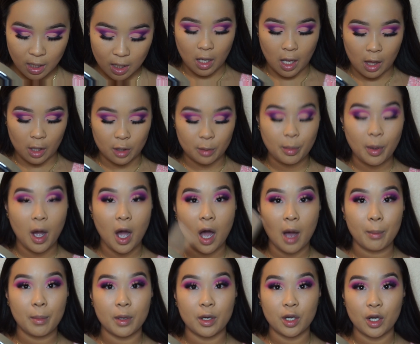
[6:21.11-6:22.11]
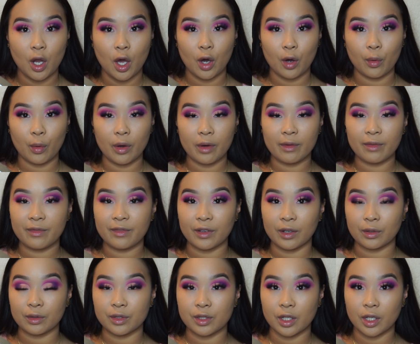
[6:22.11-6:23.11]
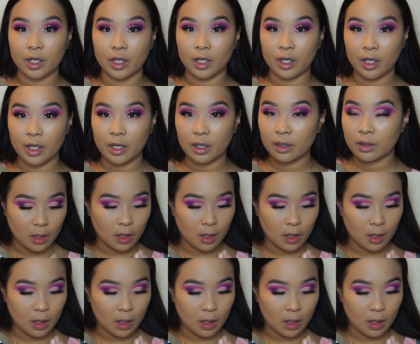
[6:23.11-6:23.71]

ColourPop No Filter.